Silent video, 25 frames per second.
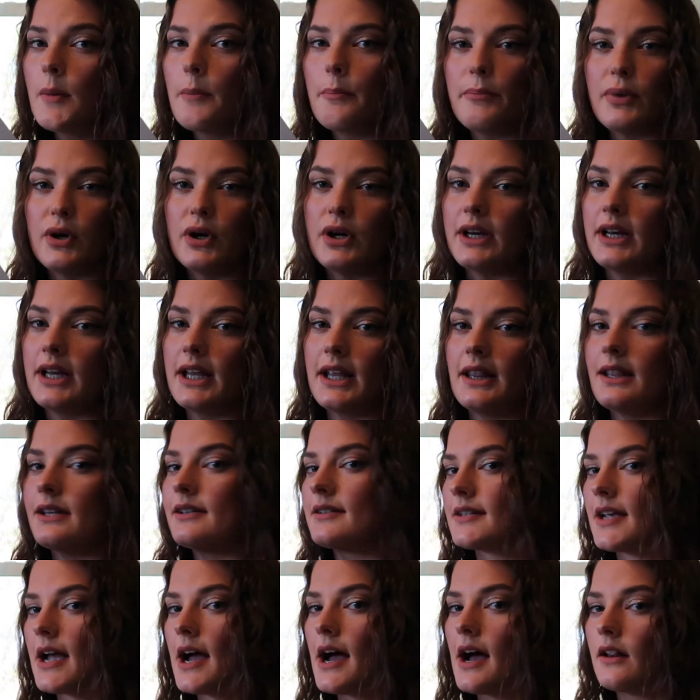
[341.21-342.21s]
put in
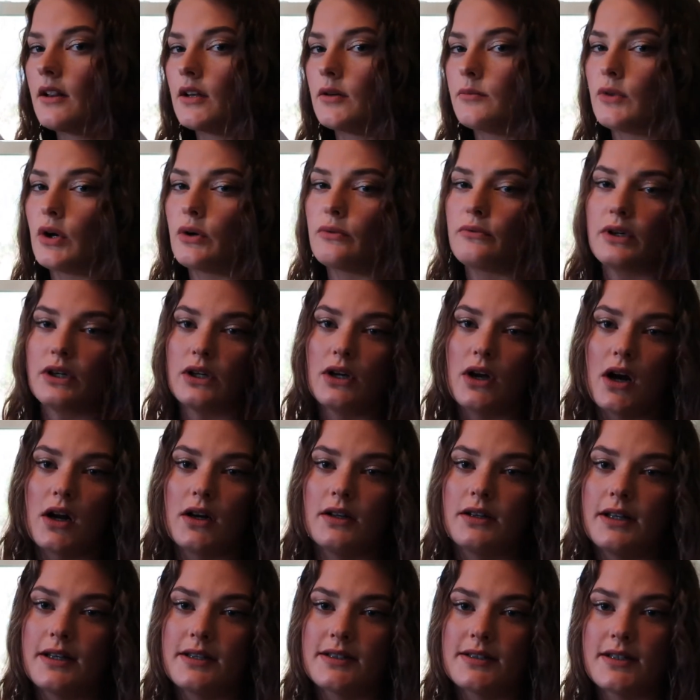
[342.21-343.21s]
this column
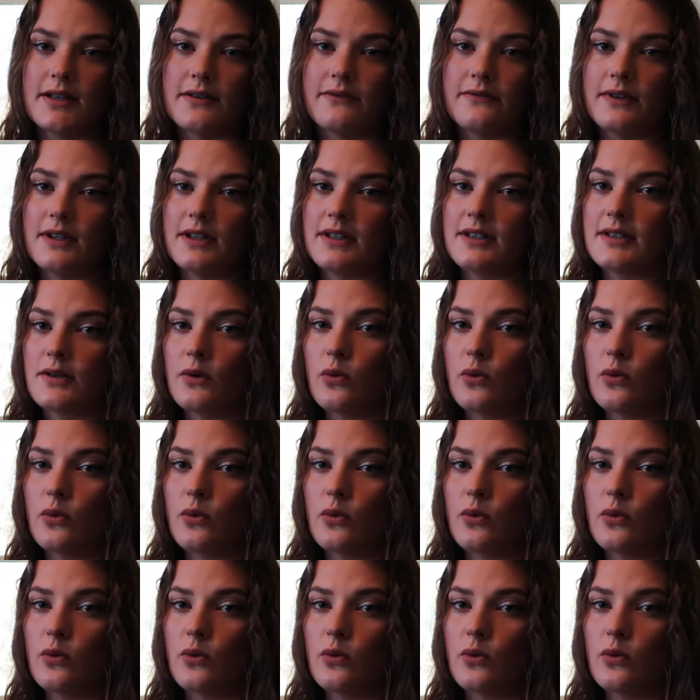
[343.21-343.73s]
regardless if it's